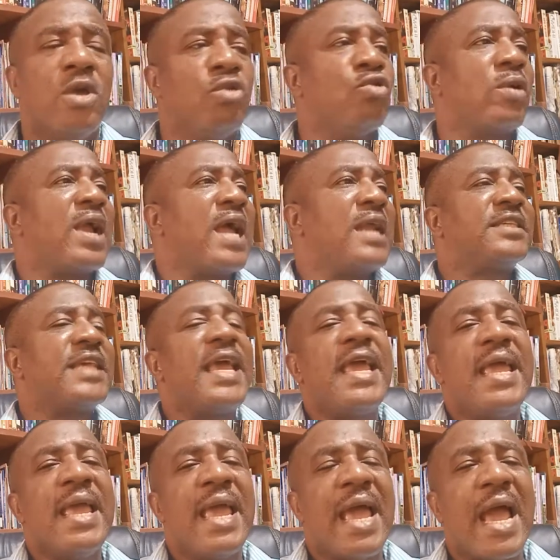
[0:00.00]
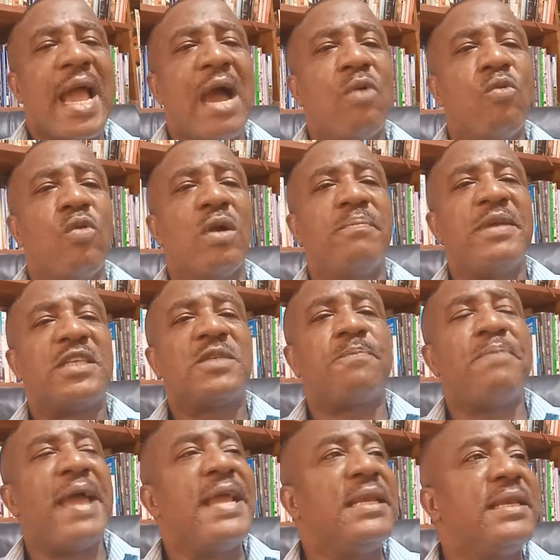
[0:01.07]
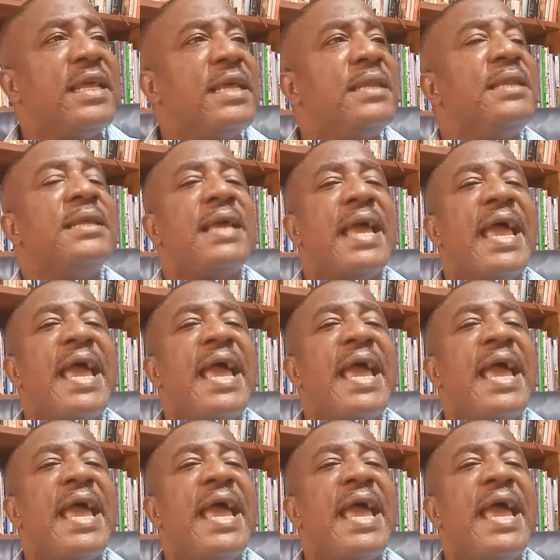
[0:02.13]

You say, I will be spending